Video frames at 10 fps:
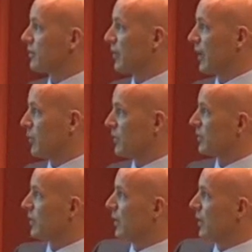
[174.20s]

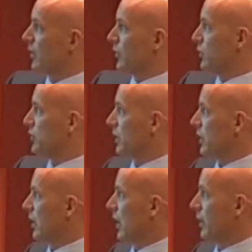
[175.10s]
environment
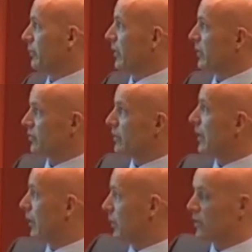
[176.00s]
using a
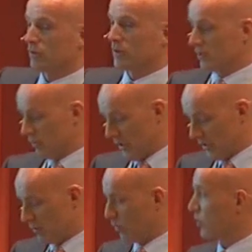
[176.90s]
street cabinet or a
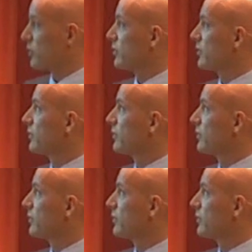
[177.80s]
termination box.